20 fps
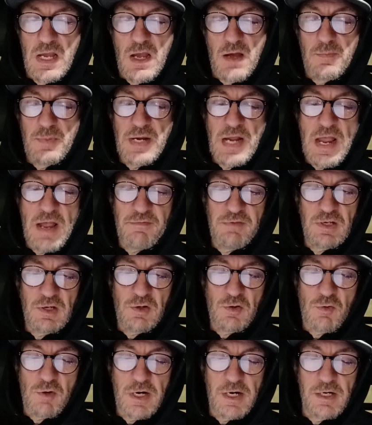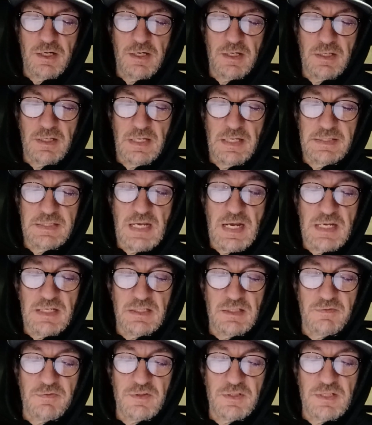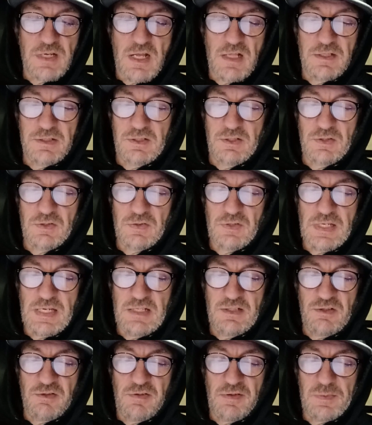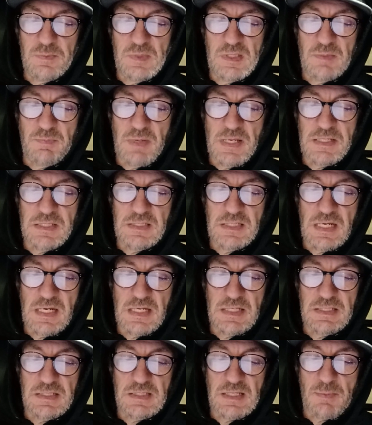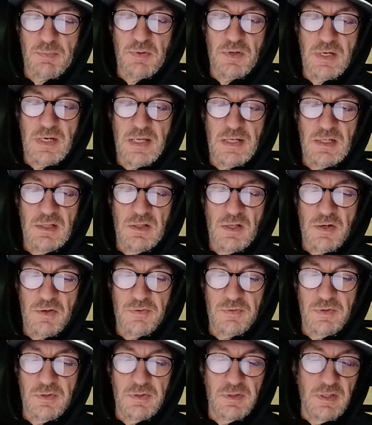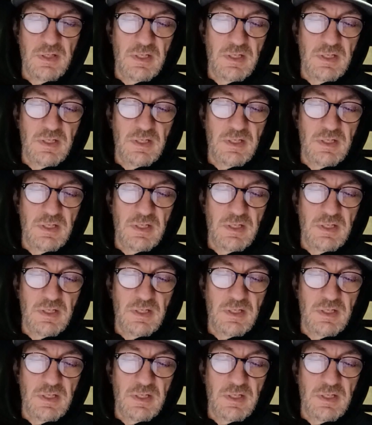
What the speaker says: But having acquired a taste for solitude, each of them spent days separate and alone.